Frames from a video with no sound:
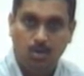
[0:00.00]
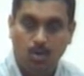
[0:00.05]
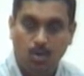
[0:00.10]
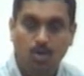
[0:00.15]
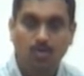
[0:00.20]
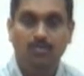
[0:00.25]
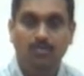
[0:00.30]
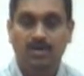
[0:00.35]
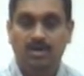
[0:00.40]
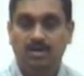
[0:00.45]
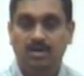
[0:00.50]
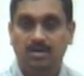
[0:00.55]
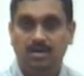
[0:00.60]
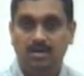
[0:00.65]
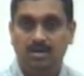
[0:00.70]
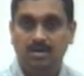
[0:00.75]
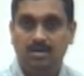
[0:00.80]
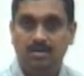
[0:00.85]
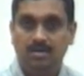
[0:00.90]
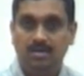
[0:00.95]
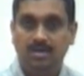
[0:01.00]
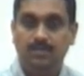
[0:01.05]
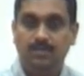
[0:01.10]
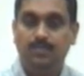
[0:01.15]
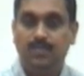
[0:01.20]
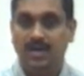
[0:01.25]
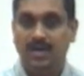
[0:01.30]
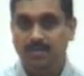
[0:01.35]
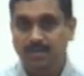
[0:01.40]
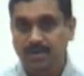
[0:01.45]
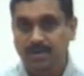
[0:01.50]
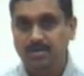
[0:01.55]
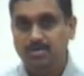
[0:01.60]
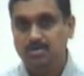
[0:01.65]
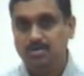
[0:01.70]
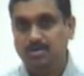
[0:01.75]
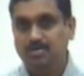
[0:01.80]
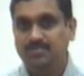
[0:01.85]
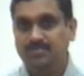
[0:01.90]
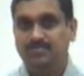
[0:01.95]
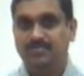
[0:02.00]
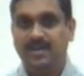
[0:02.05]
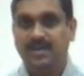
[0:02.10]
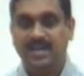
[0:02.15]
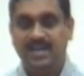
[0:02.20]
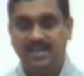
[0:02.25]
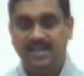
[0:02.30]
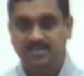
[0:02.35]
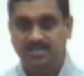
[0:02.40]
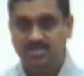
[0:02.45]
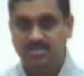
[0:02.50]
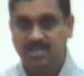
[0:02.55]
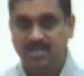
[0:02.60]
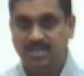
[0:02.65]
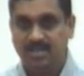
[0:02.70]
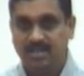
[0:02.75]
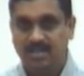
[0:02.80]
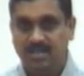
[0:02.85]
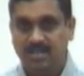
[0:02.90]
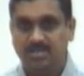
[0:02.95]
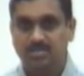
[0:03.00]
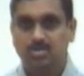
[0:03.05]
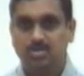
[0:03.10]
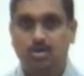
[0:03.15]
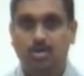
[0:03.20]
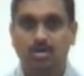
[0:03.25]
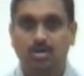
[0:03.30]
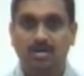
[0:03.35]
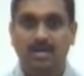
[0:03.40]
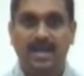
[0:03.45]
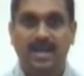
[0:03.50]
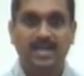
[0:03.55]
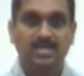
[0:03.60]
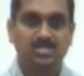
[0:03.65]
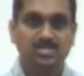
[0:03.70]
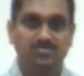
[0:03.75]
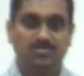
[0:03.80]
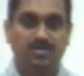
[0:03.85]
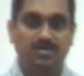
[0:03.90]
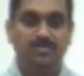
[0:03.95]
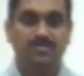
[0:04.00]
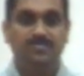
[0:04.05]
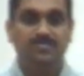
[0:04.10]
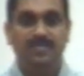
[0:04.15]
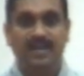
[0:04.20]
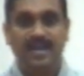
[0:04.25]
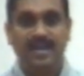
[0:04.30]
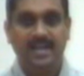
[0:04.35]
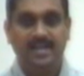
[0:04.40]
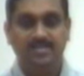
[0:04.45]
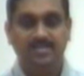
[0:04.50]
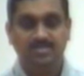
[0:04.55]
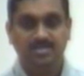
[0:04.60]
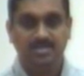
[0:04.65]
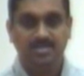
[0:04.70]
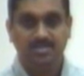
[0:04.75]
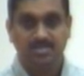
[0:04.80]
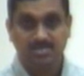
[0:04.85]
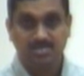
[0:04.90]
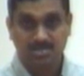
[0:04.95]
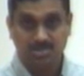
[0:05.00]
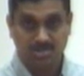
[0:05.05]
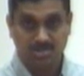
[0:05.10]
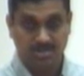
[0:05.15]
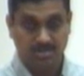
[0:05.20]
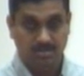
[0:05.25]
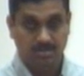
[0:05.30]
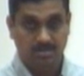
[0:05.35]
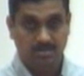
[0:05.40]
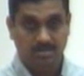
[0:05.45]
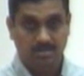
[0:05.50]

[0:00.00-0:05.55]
over the payment of financing is called cash from financing decision.